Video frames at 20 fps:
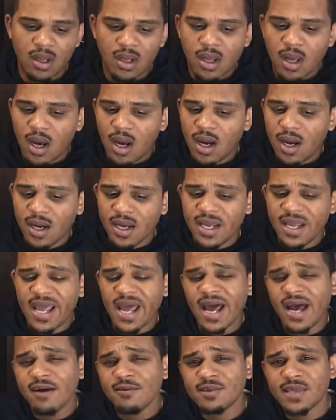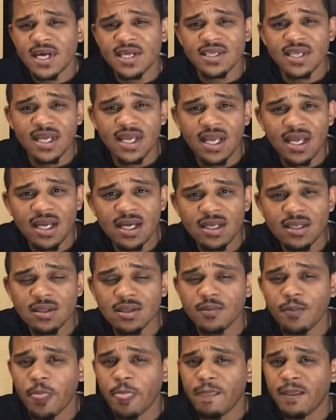Cavs at the Kings.
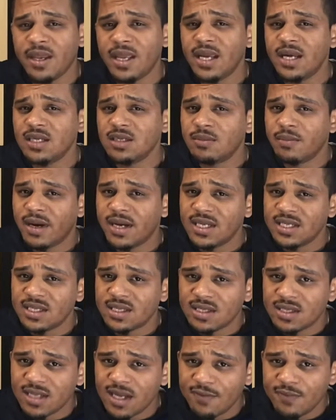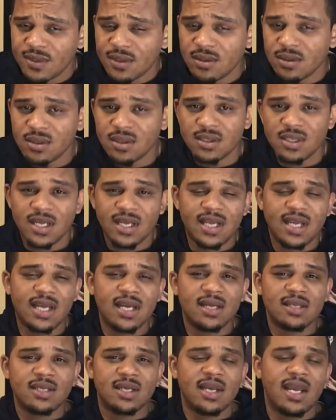Kings -7. The
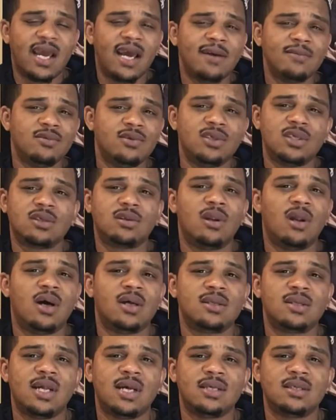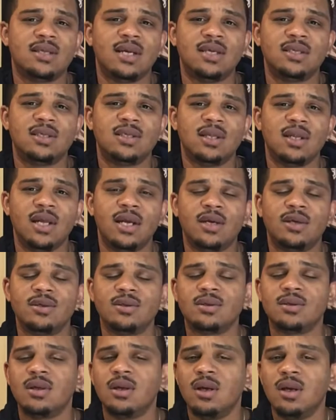Cavs just lost last night to the
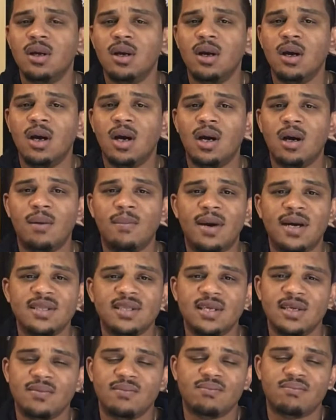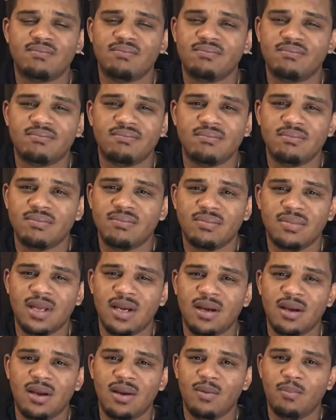Lakers. I think
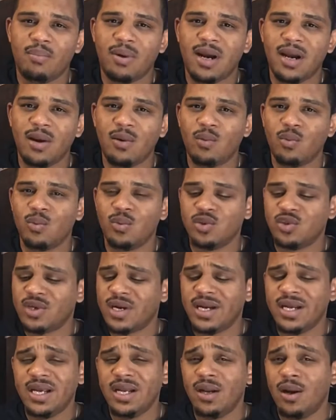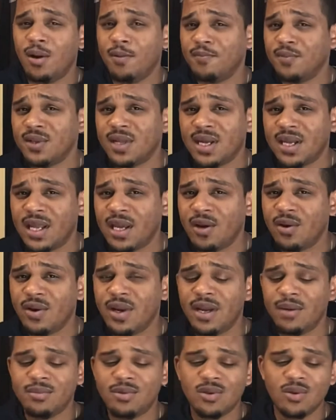they probably were trying to get up for that Laker
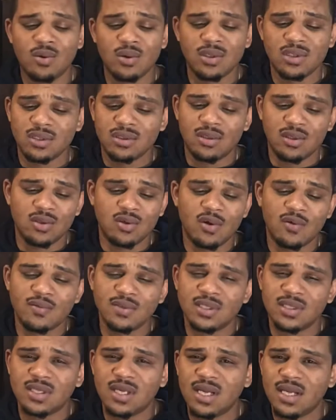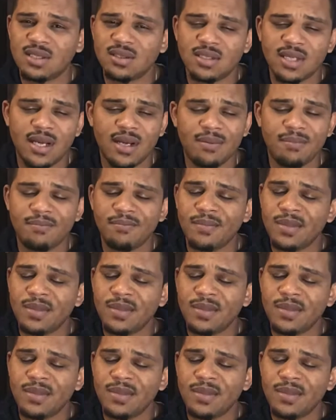game too and just looked over this Kings game.